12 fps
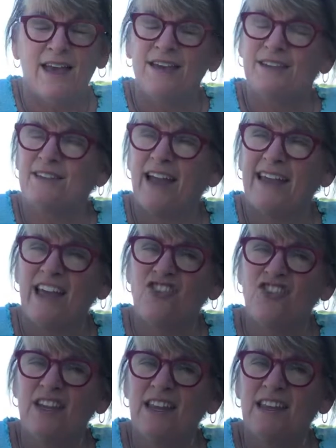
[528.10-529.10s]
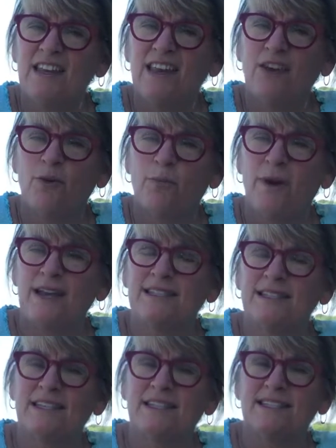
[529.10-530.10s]
So I guess she didn't need her
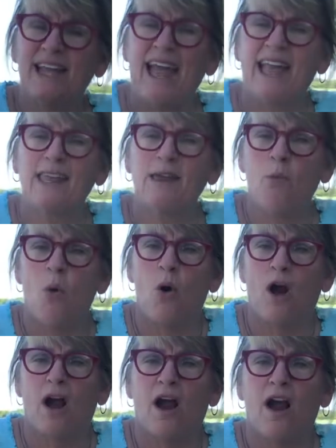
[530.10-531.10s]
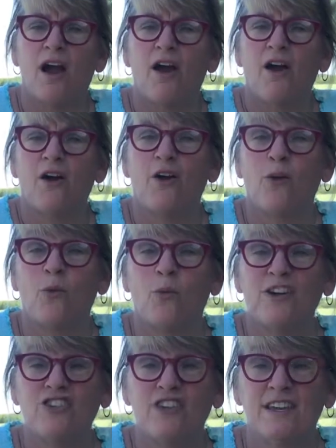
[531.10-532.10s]
bracelets anymore. Her
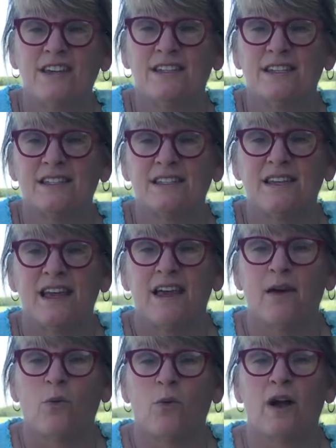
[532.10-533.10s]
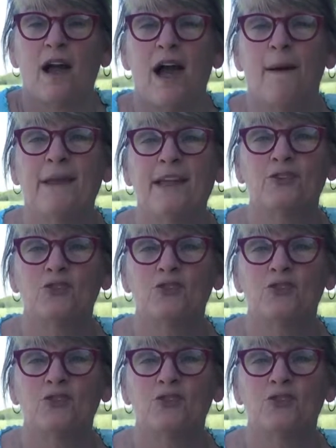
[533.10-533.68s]
wishes were coming